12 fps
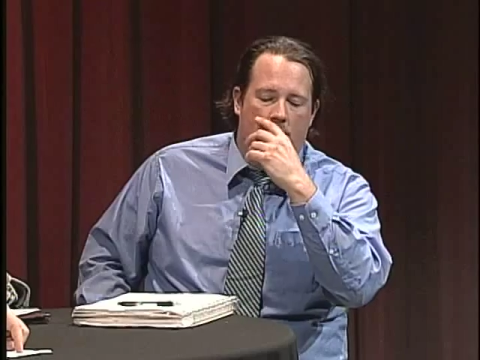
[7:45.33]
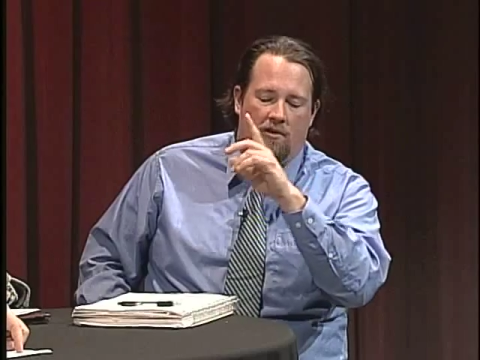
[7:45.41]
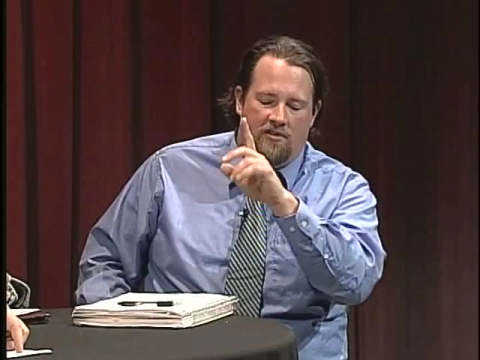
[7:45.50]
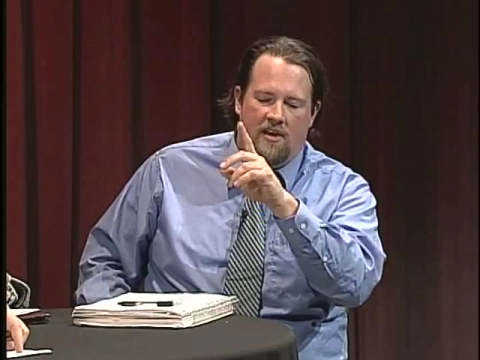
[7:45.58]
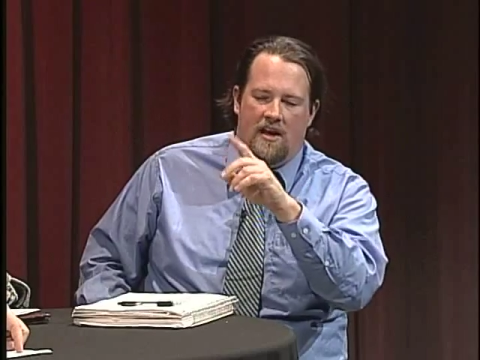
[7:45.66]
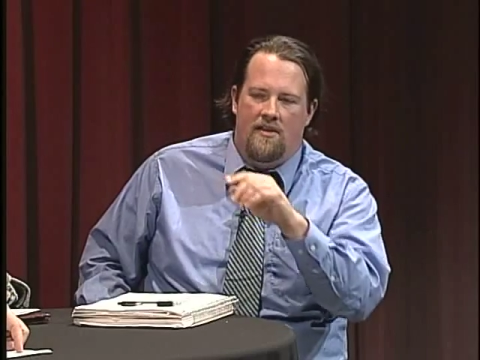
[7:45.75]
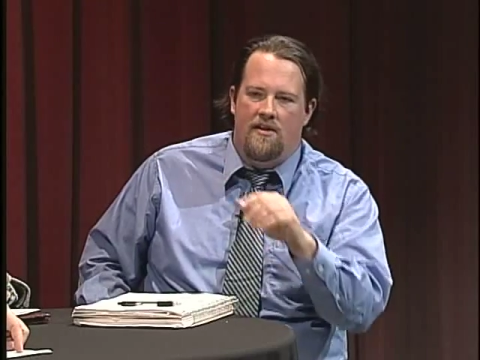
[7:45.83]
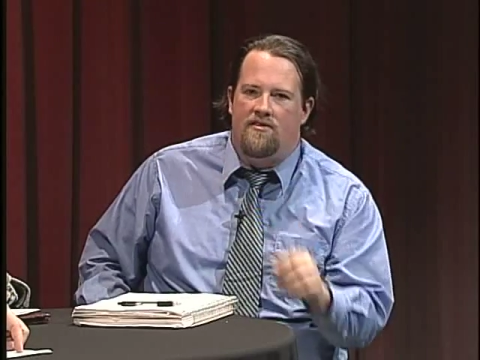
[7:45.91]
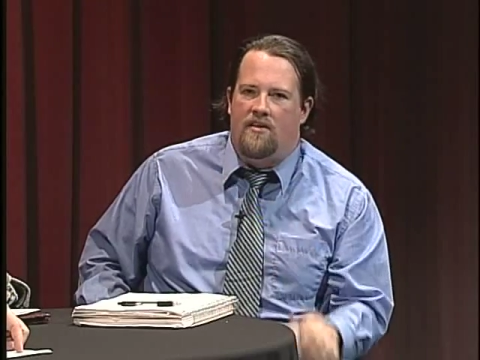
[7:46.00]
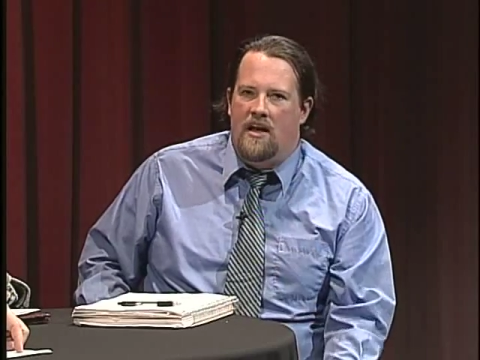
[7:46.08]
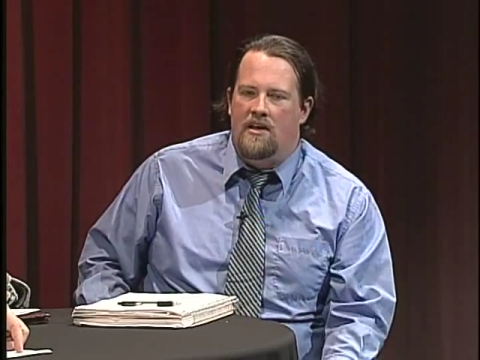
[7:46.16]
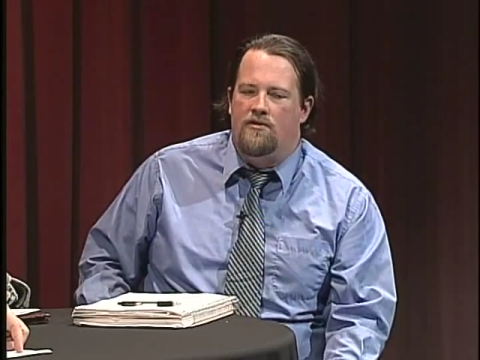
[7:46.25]
will say
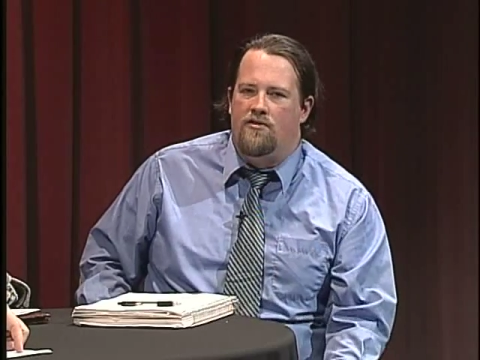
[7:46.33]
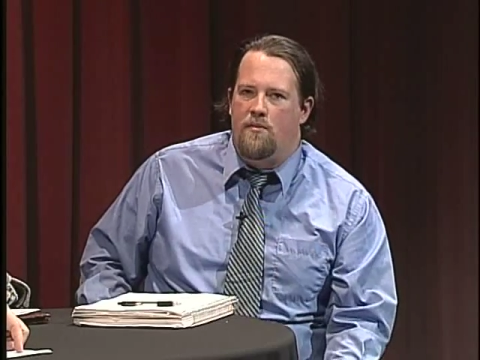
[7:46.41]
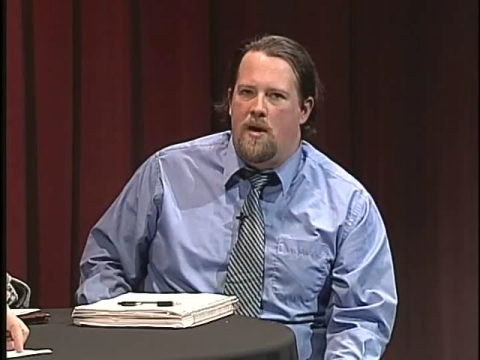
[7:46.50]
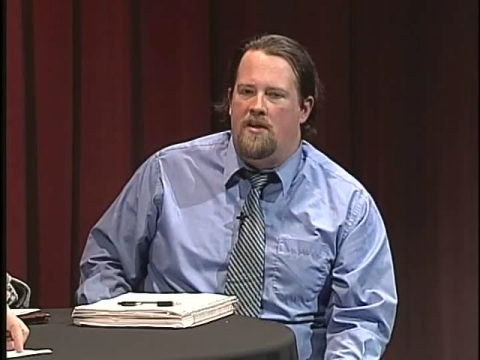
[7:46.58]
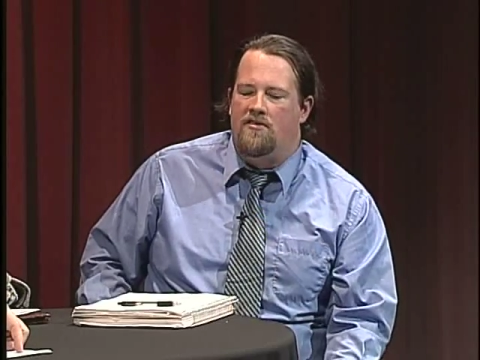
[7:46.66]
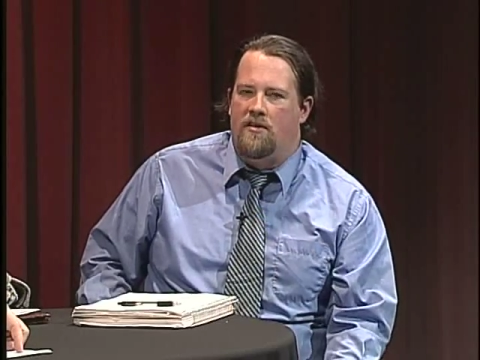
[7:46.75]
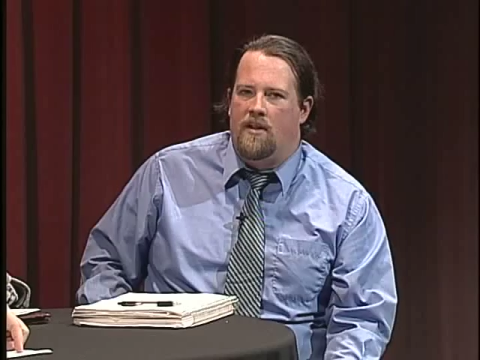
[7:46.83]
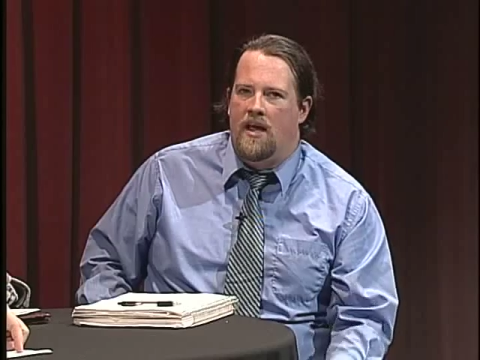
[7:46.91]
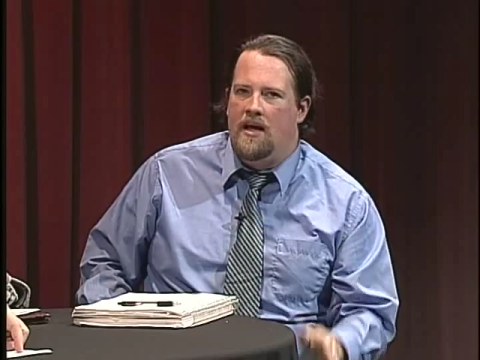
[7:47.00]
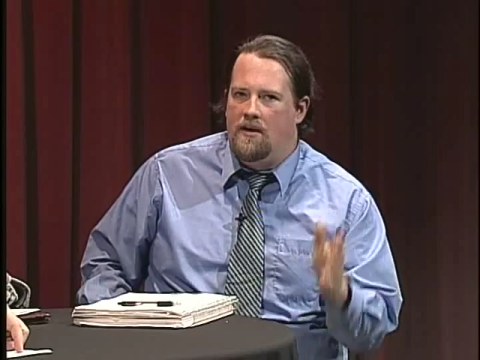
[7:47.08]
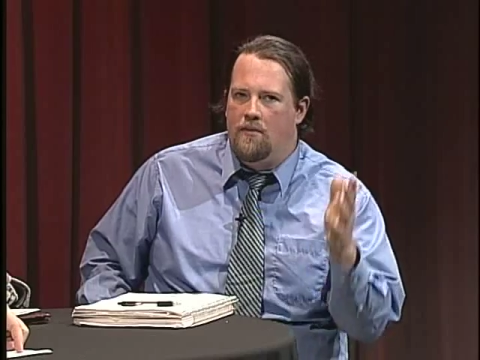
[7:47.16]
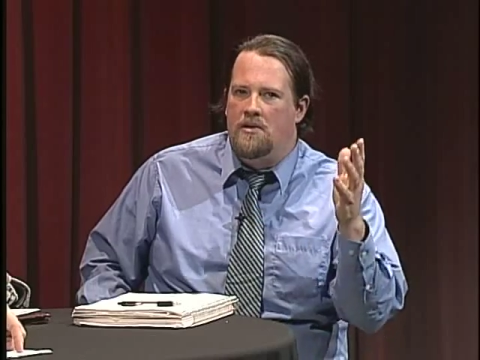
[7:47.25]
this. I use the Medicine
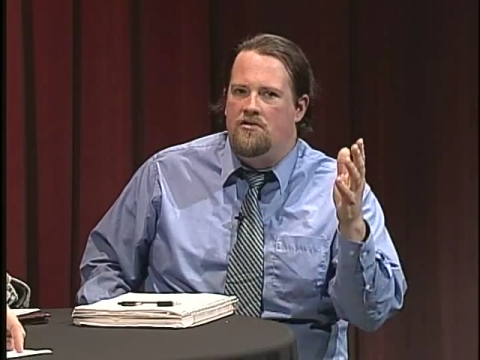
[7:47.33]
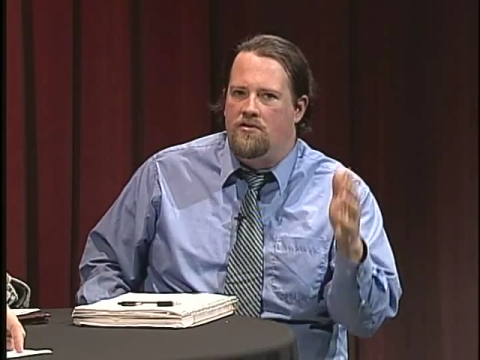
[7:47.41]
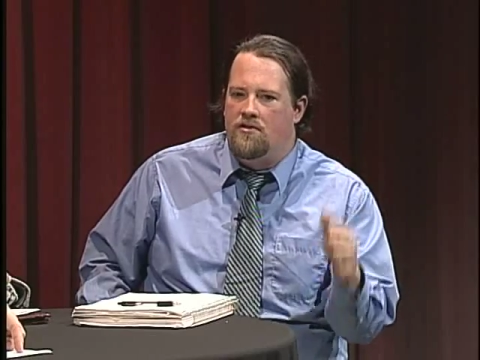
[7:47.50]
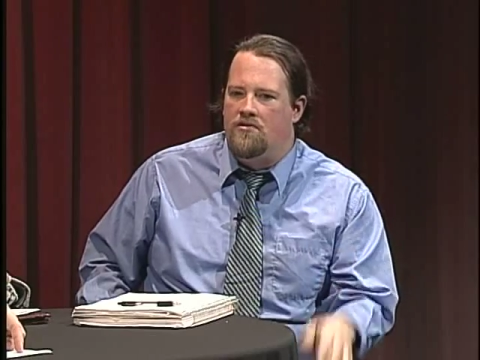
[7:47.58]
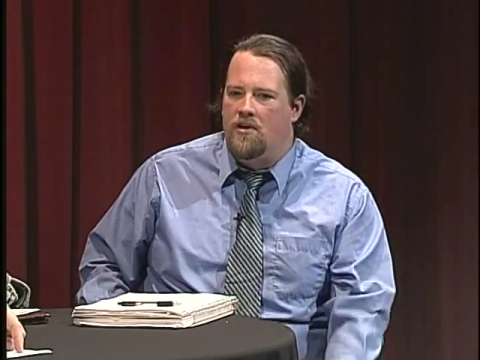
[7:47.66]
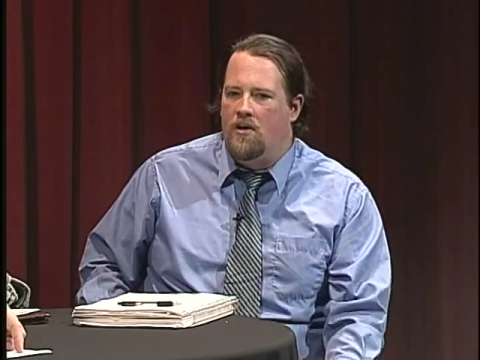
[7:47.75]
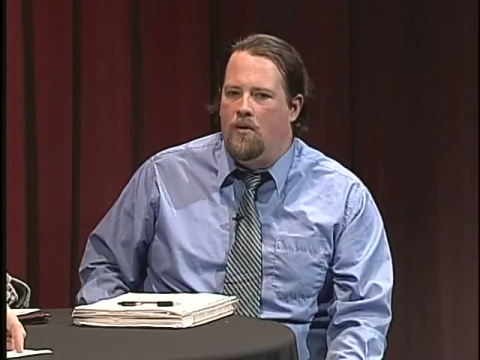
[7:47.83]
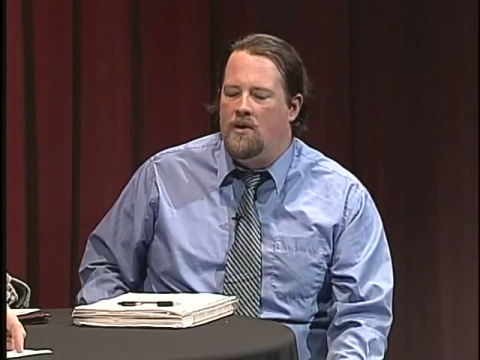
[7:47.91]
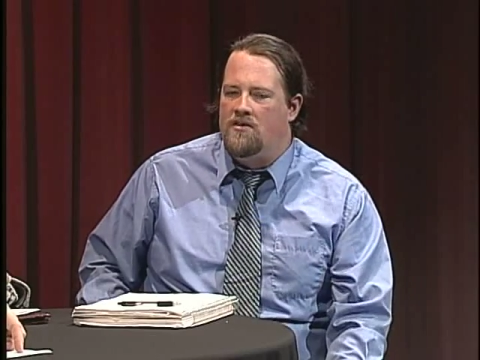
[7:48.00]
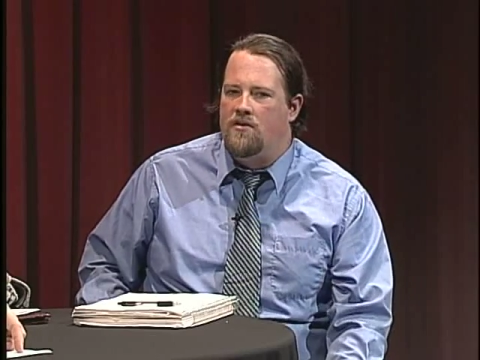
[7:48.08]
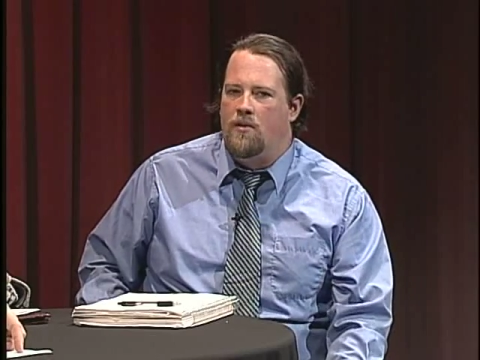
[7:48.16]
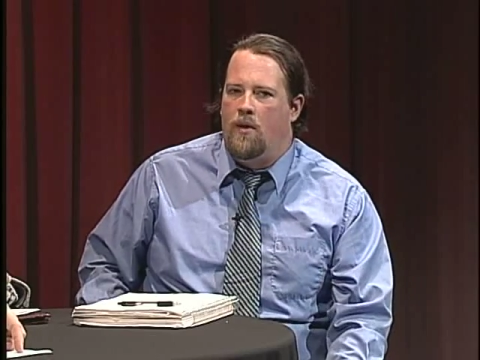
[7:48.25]
Lake Regional Trail
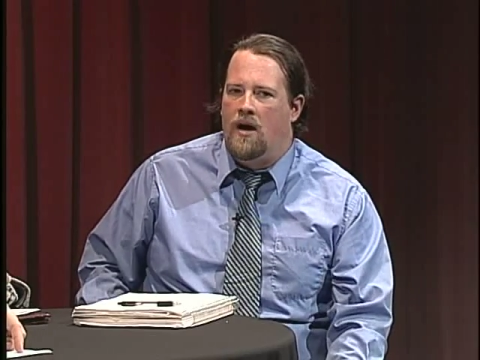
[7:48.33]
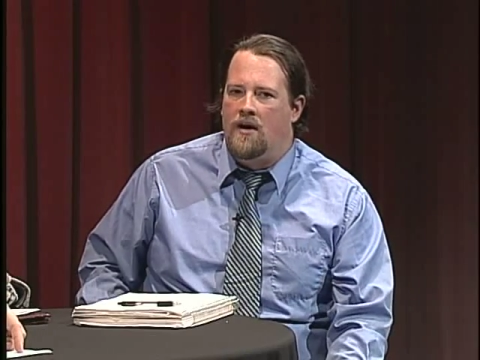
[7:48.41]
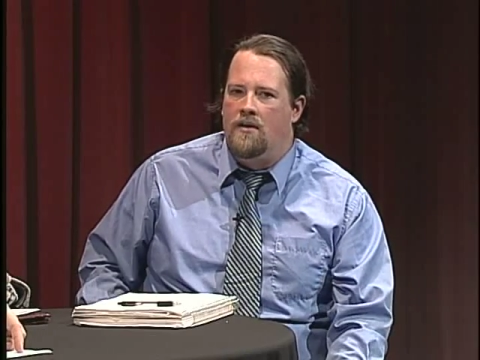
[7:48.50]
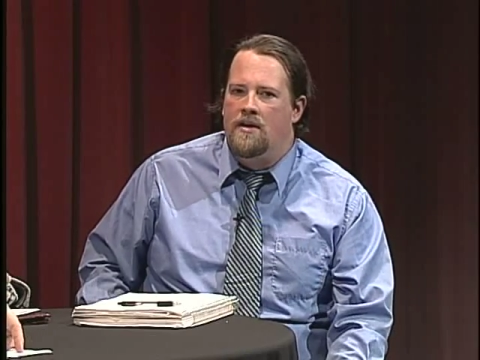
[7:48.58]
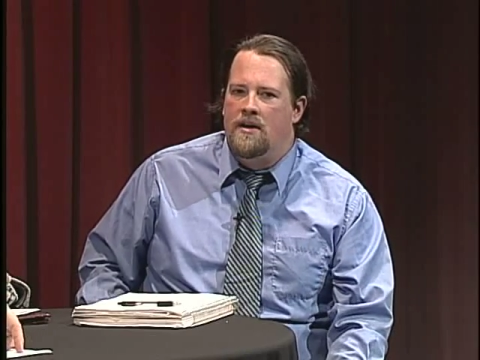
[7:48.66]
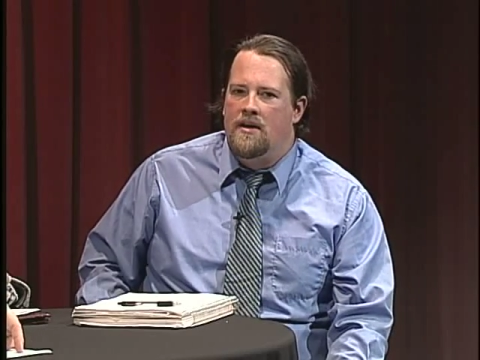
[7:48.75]
once in a while.